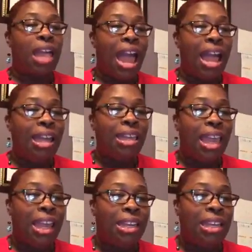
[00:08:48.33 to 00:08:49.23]
Hi,
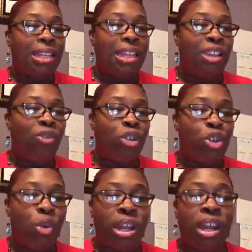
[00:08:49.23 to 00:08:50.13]
Candy. Thanks for
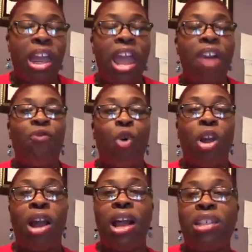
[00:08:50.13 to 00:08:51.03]
joining.
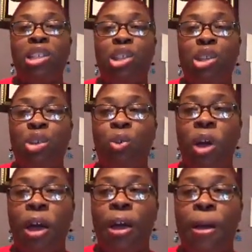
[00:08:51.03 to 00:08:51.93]
For us to